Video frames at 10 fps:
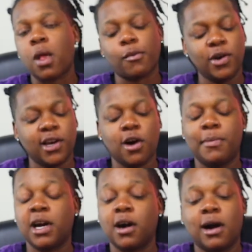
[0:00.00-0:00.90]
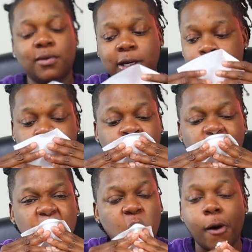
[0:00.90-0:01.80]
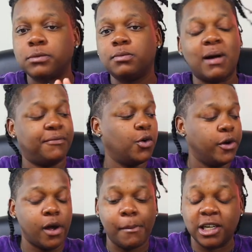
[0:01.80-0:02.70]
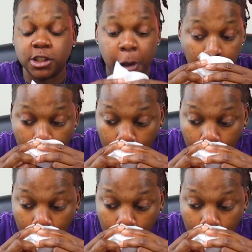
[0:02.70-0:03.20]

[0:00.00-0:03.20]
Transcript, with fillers: Ready to go back already. About full here, about done.